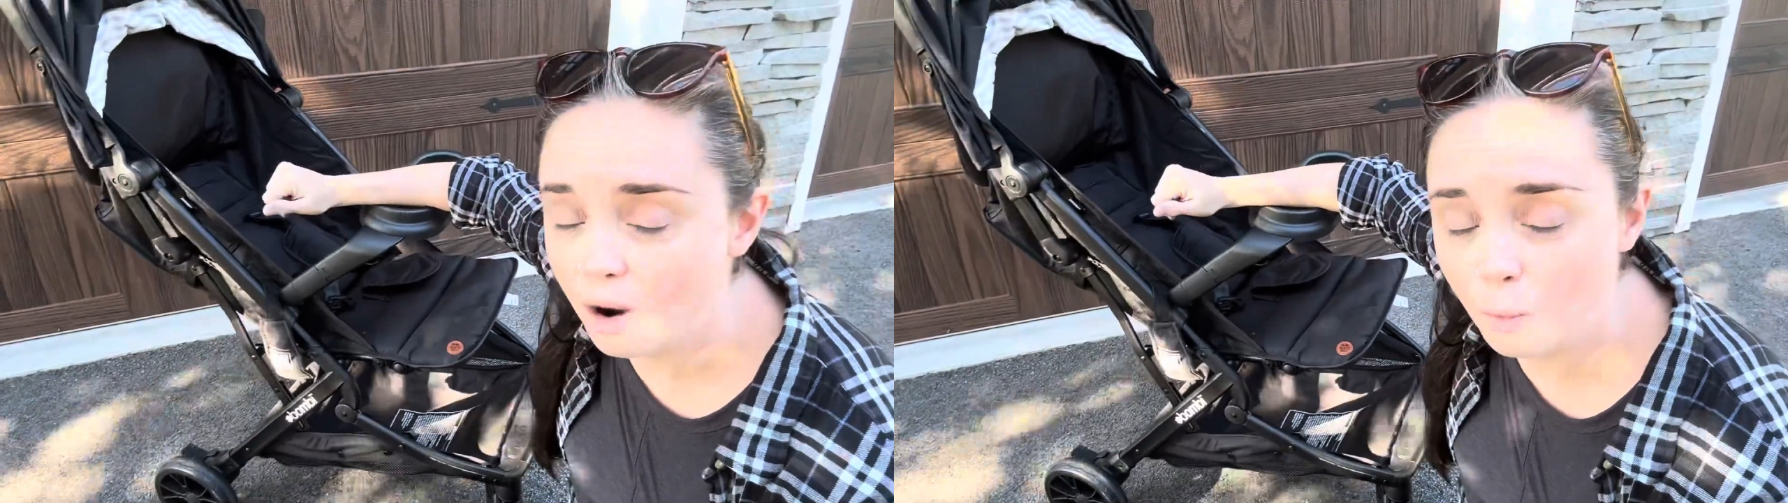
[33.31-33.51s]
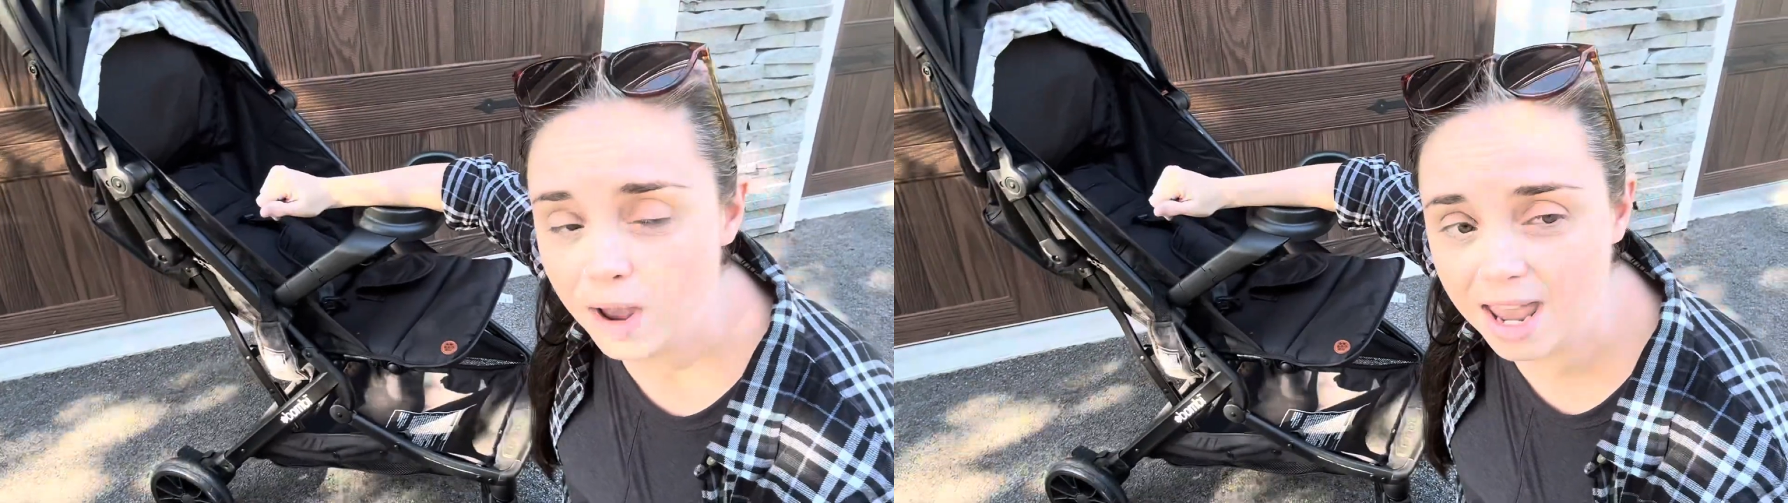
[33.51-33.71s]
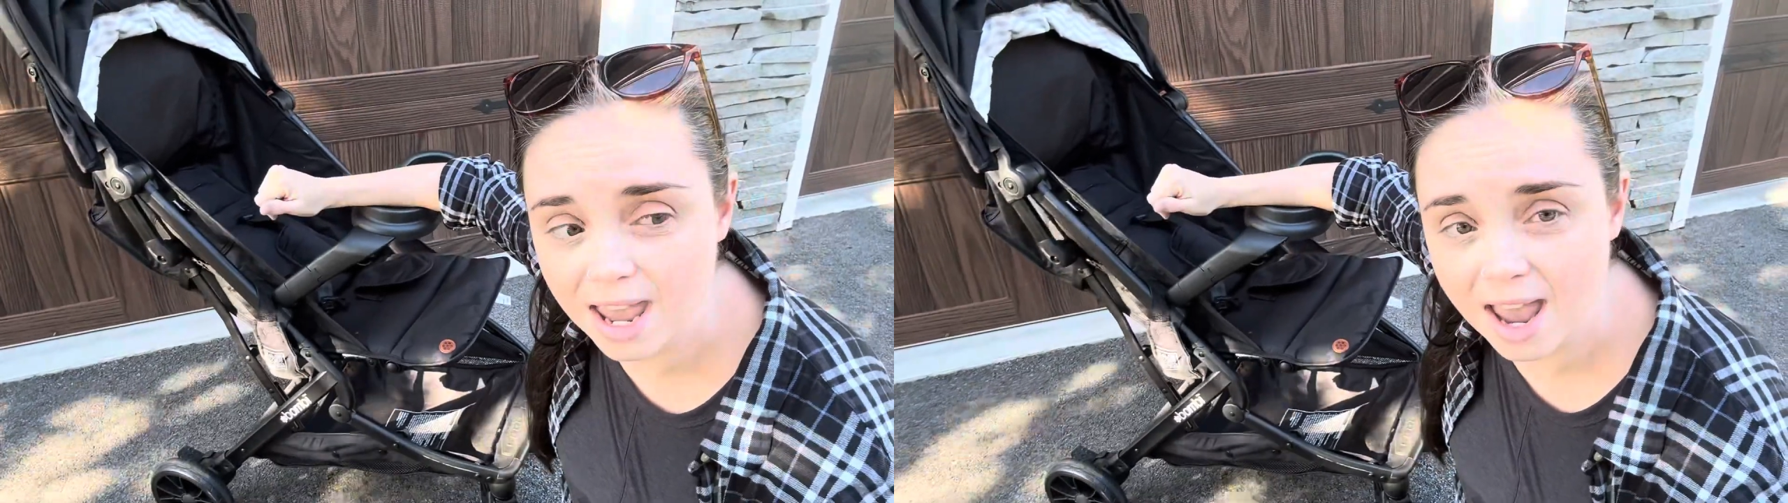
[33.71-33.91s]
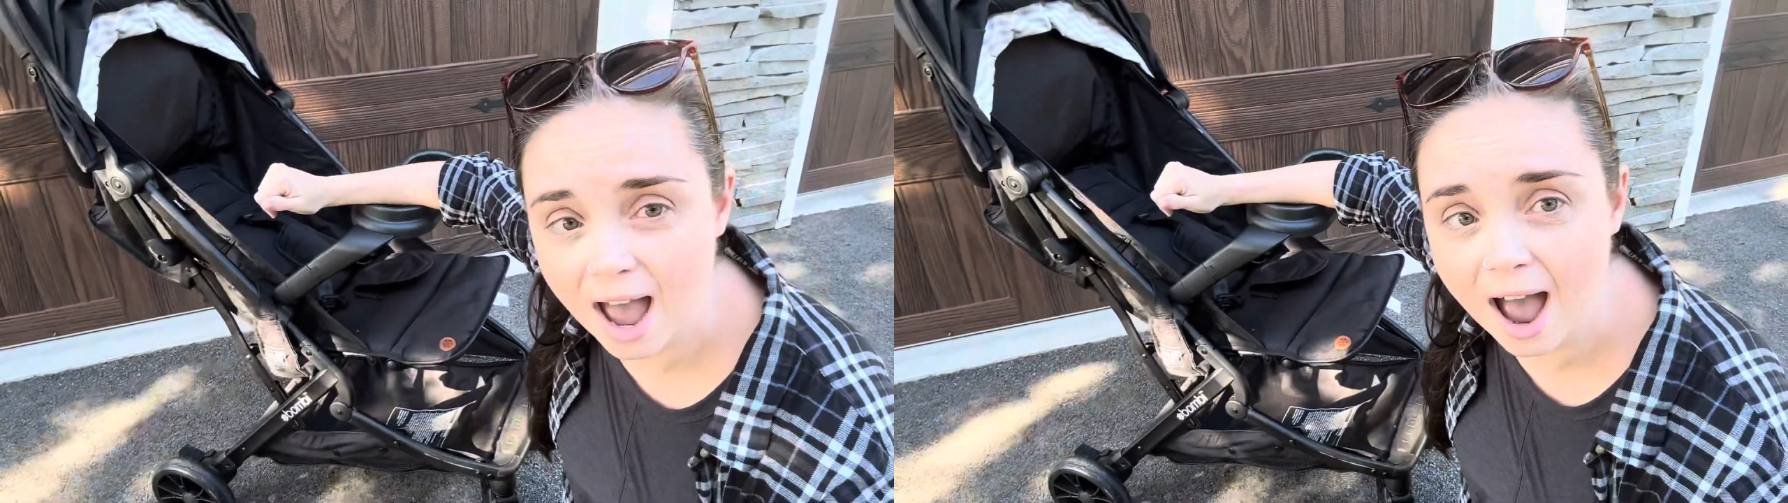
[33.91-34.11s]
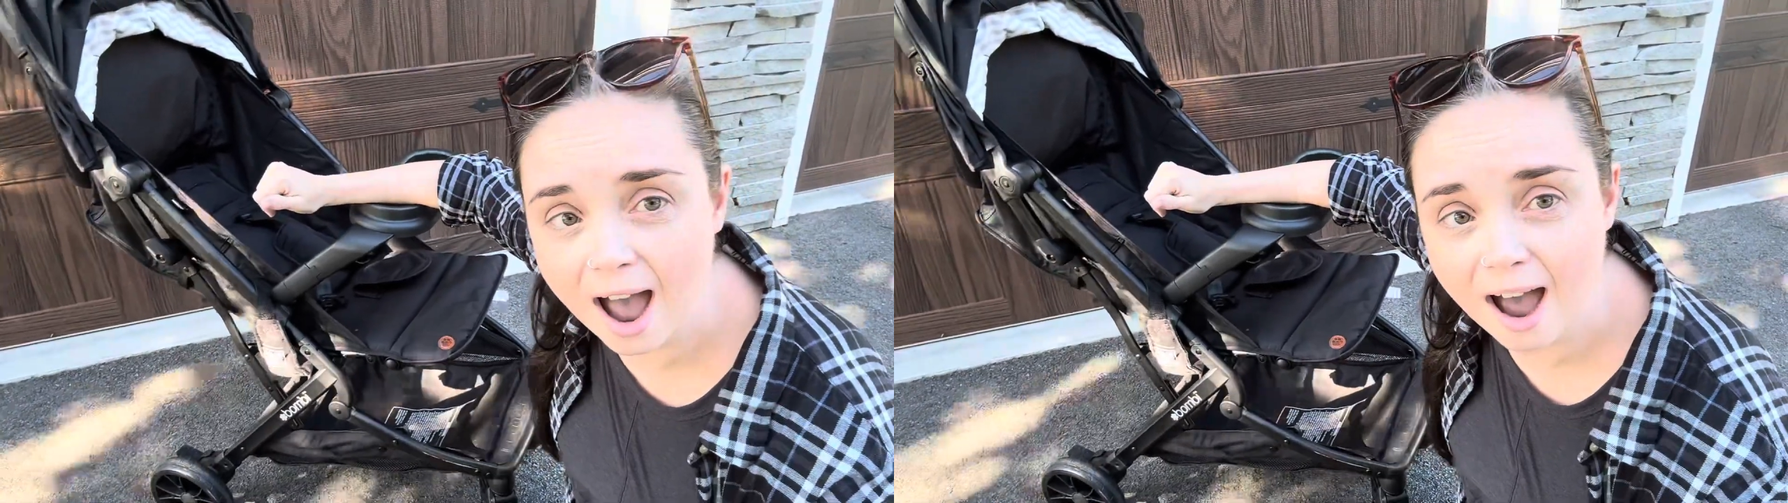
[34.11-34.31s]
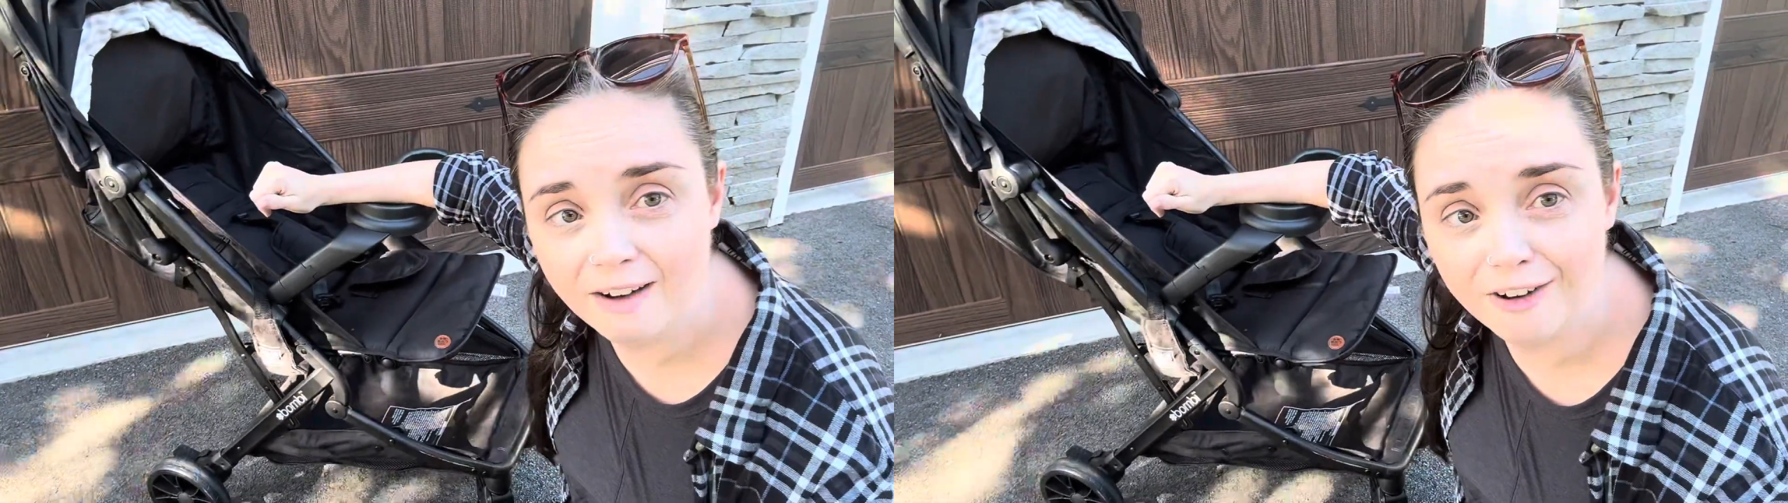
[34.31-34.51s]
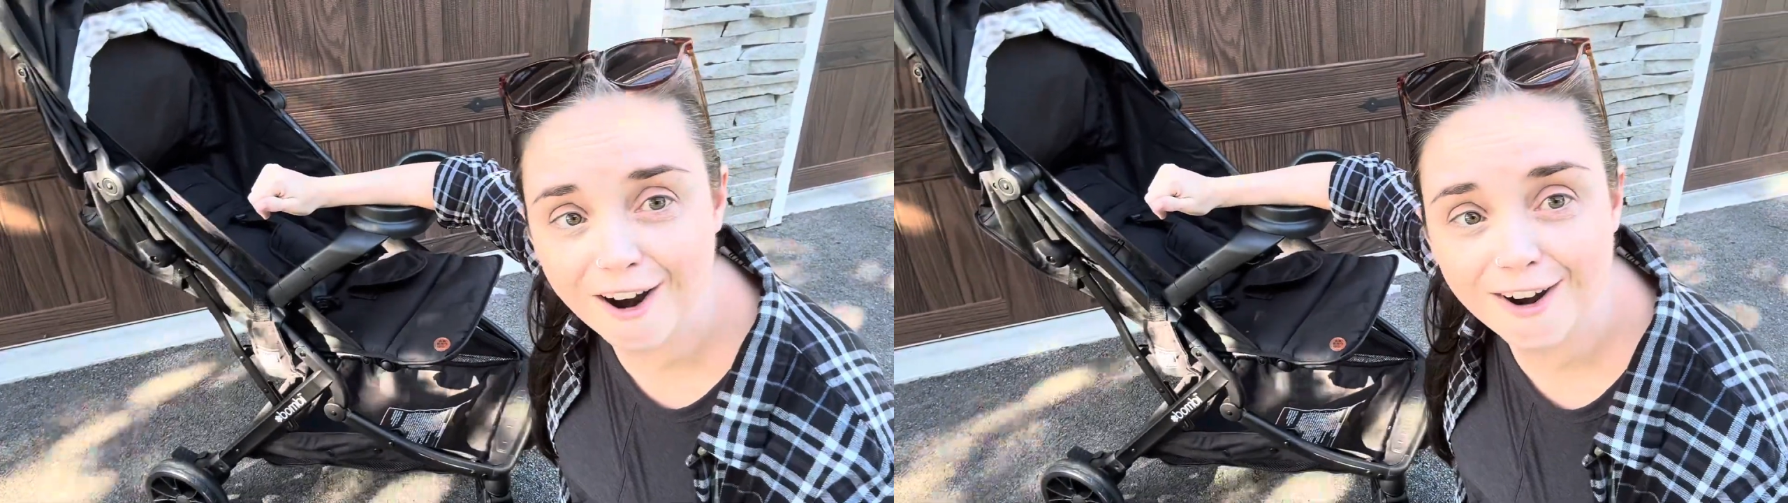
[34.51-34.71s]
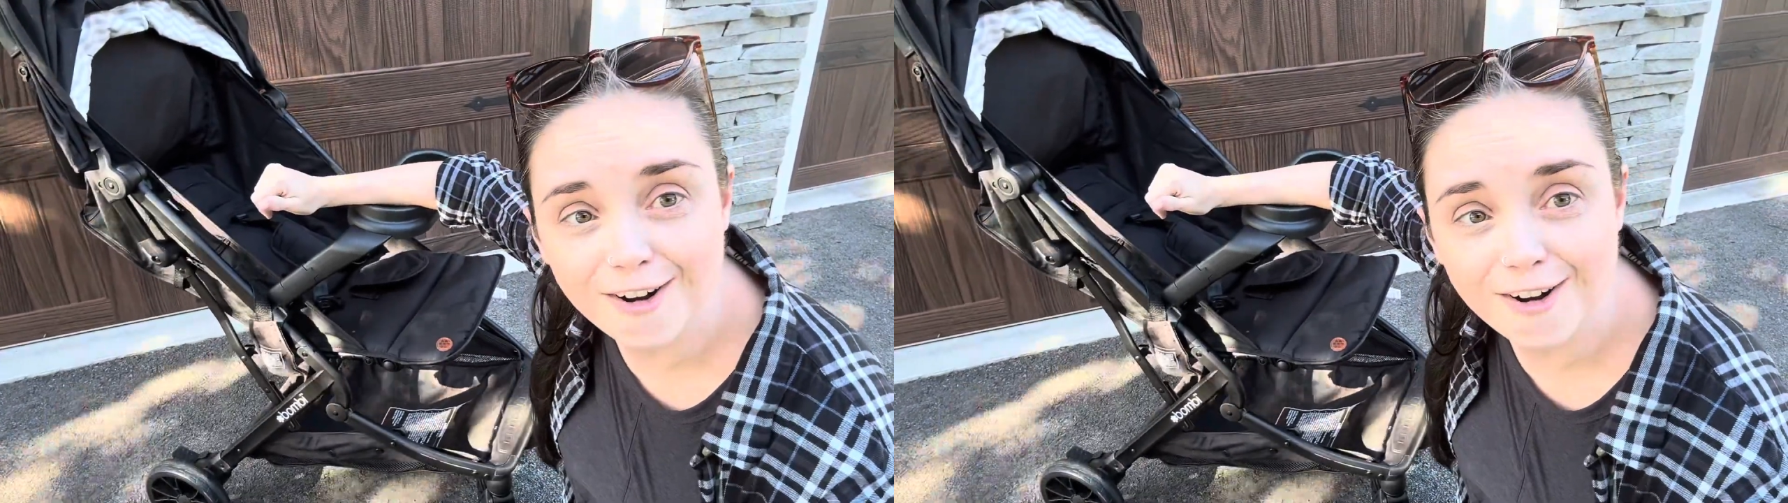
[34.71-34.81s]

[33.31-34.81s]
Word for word: We have our